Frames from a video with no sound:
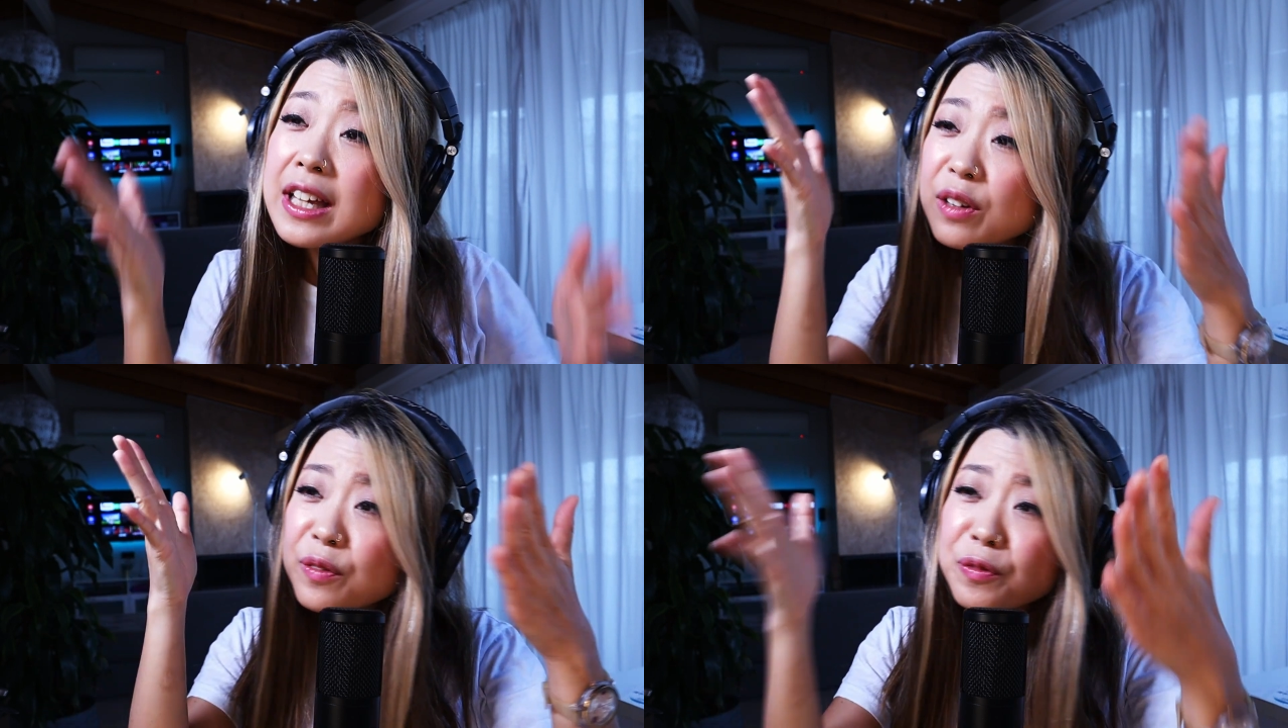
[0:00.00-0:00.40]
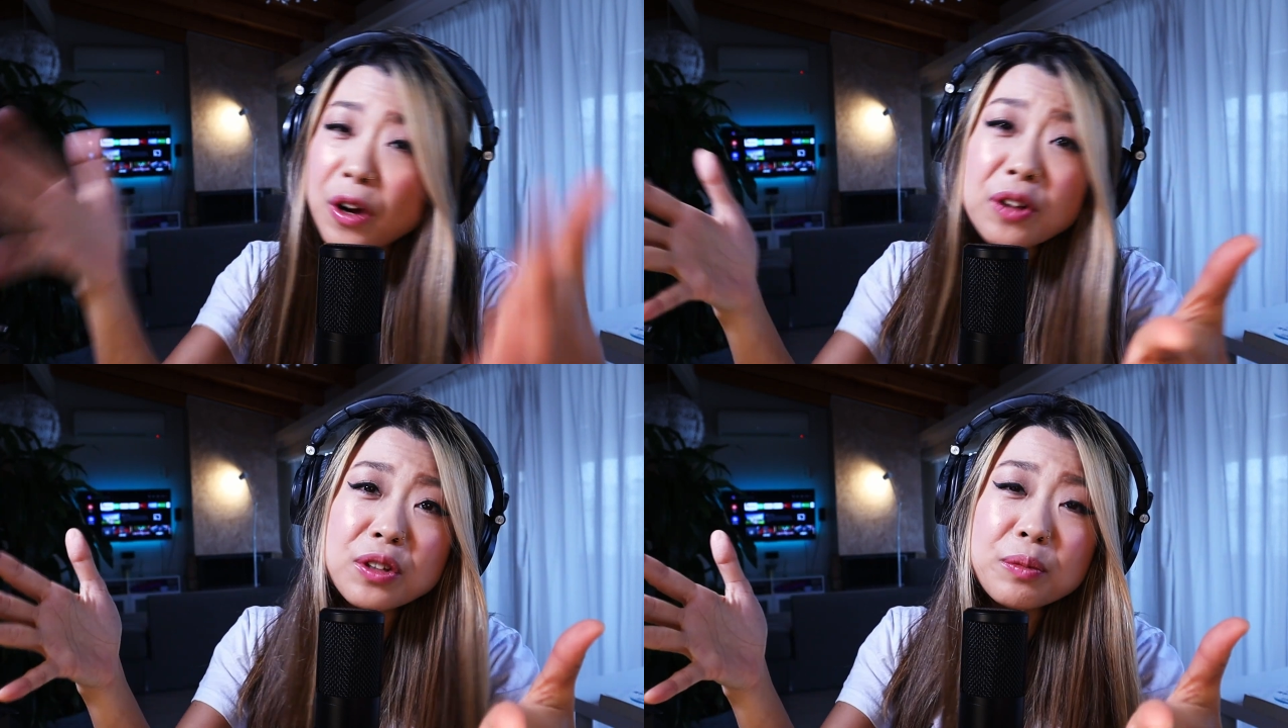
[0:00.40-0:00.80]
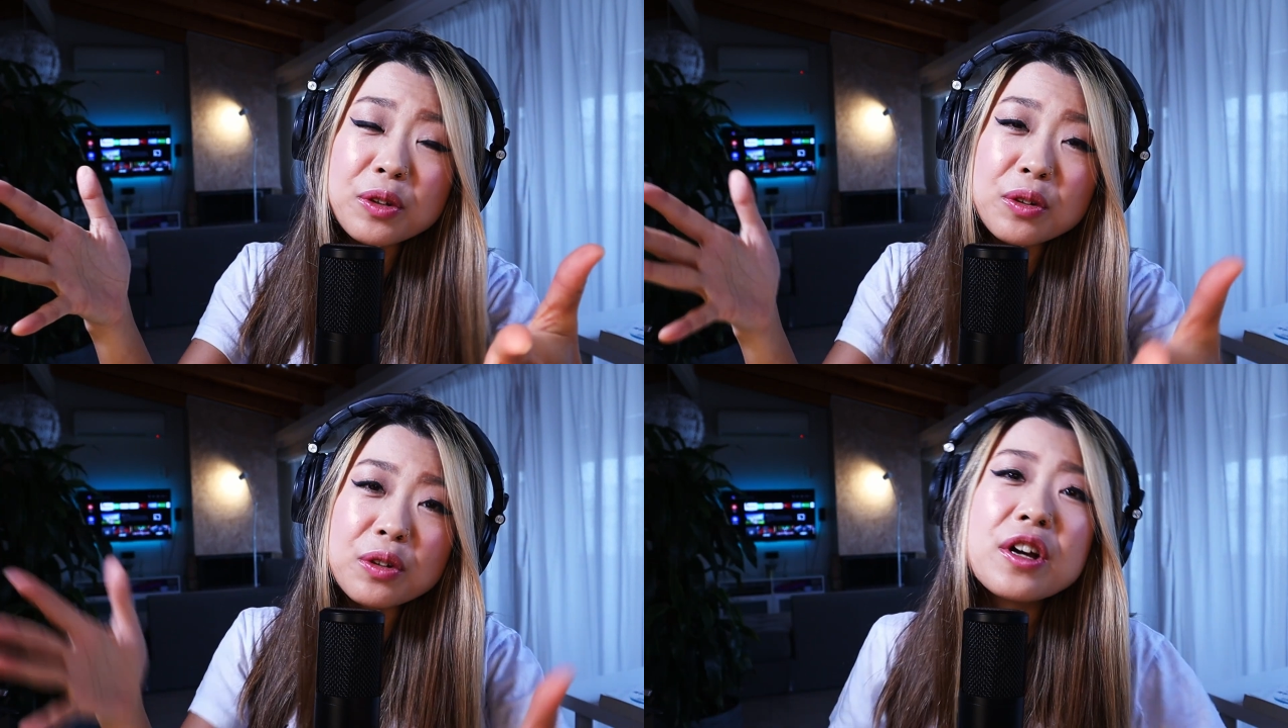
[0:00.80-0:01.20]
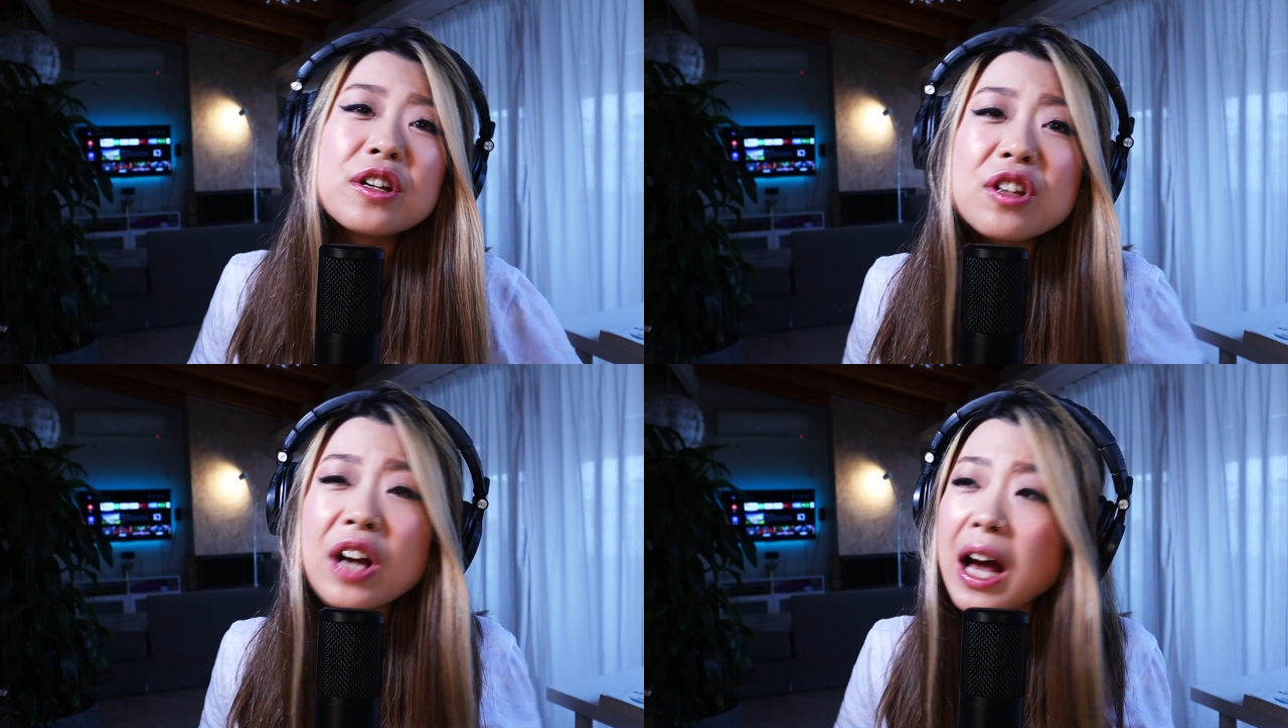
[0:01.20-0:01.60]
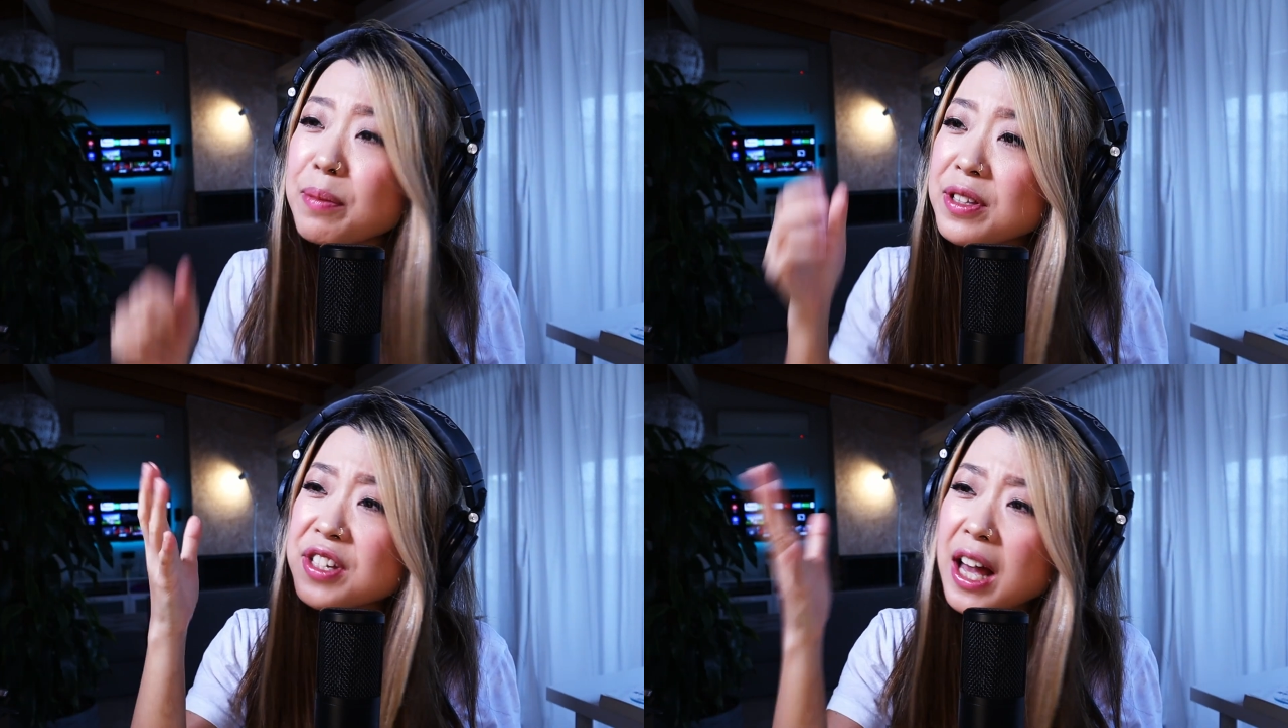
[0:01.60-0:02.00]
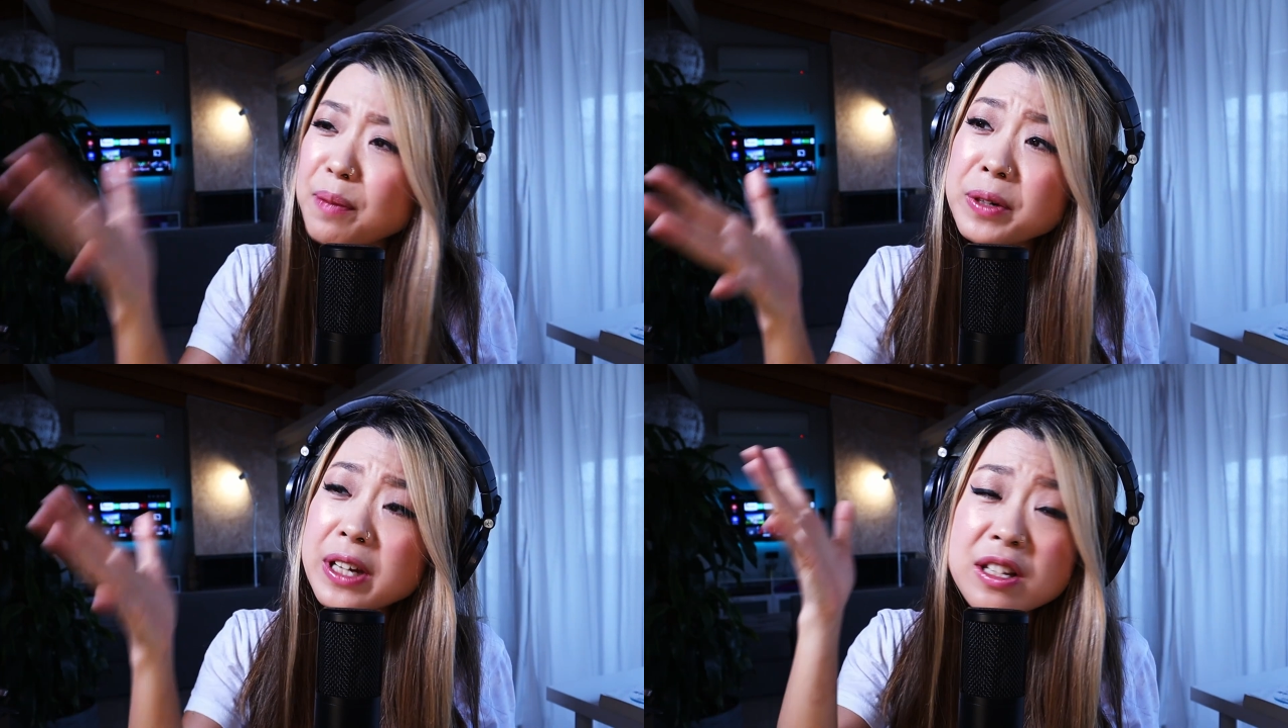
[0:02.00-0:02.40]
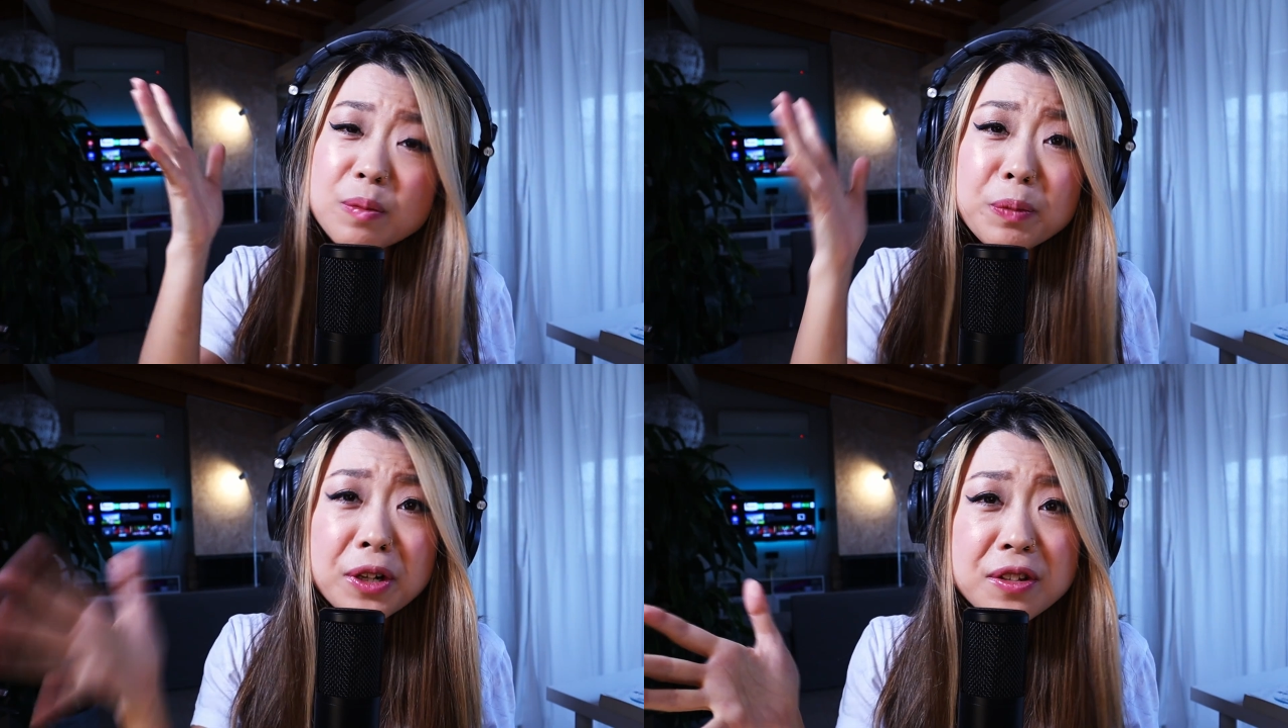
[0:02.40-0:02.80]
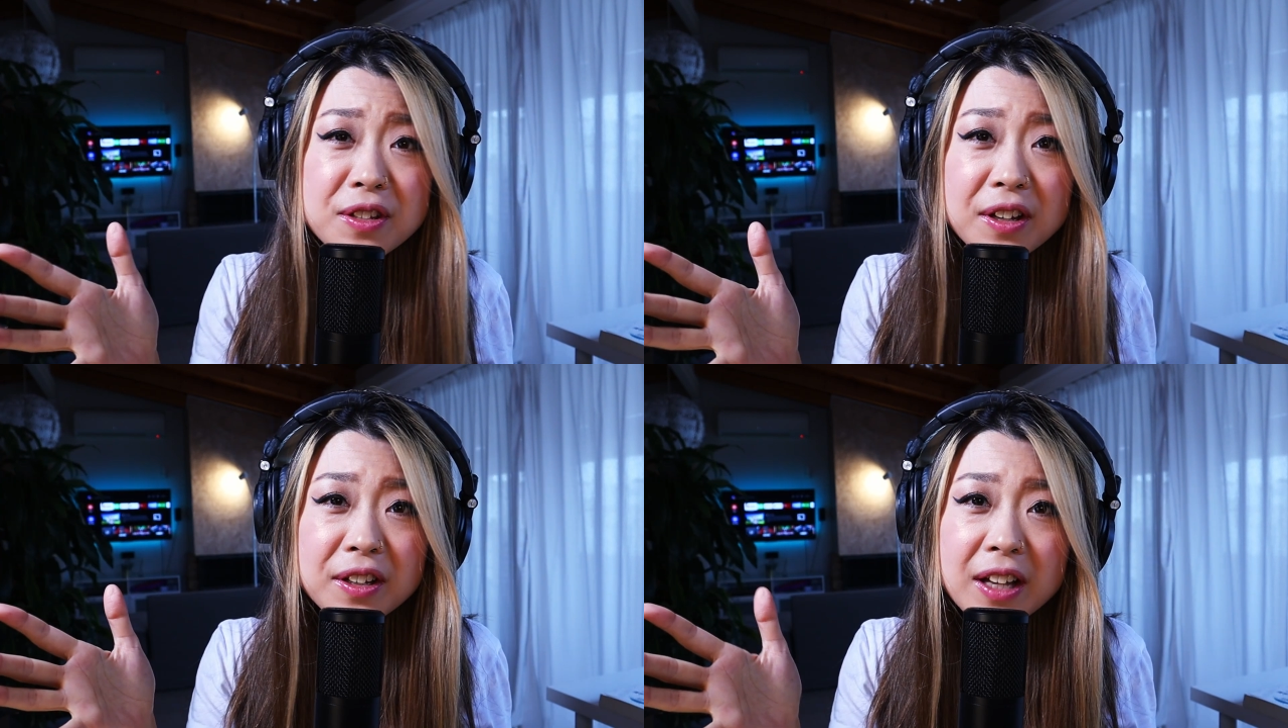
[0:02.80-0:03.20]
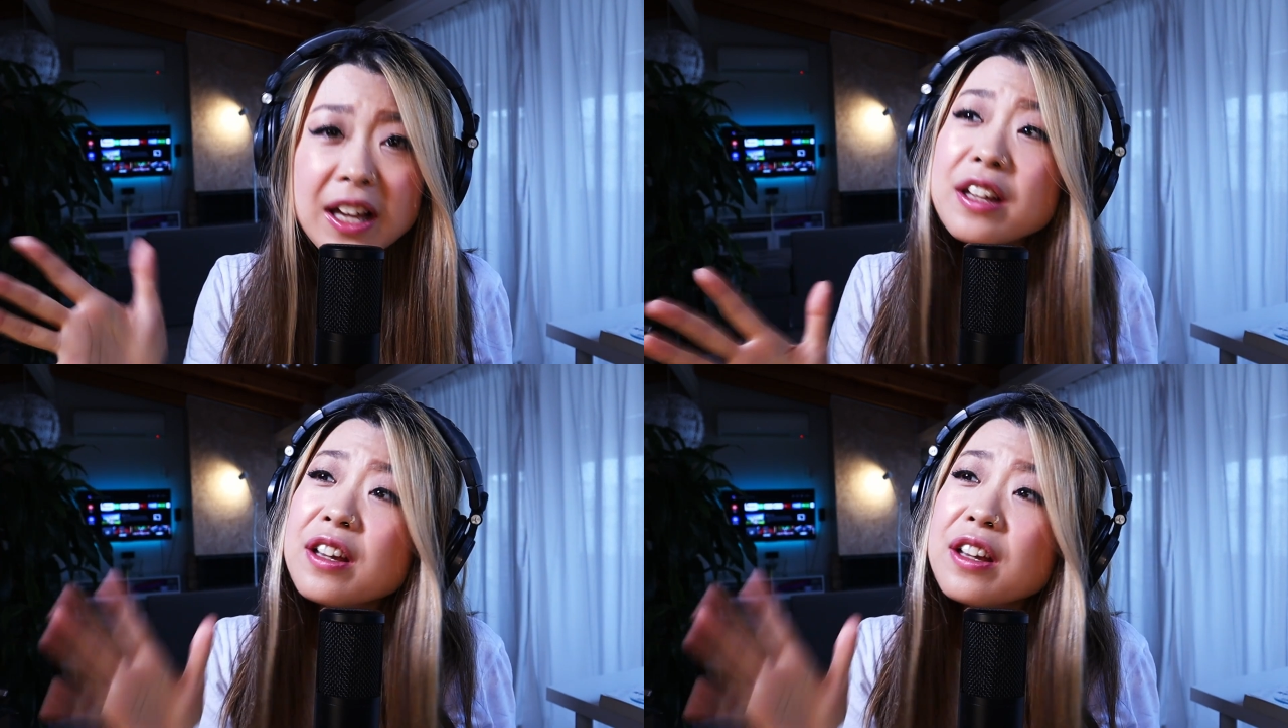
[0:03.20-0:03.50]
in front of you, you have a Japanese person.